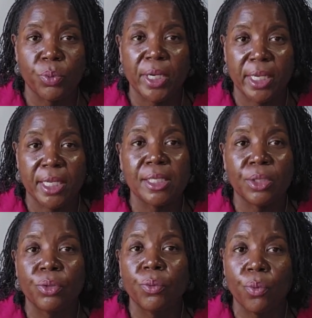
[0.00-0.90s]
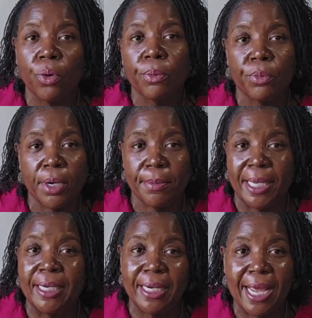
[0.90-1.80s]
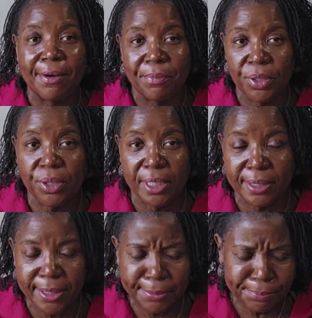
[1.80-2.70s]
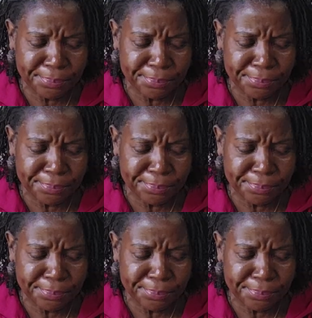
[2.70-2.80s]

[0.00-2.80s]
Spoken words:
when it gets a little warm when I'm in and out of buildings.